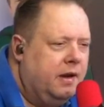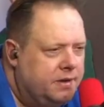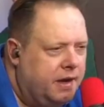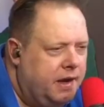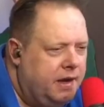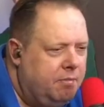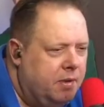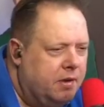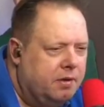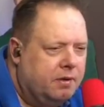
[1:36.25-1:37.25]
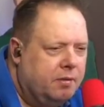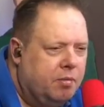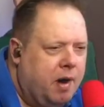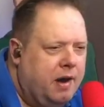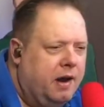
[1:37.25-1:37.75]
I don't see any
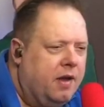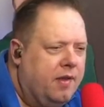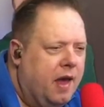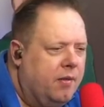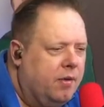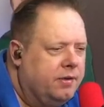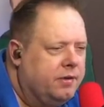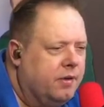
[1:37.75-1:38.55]
Miller branding on that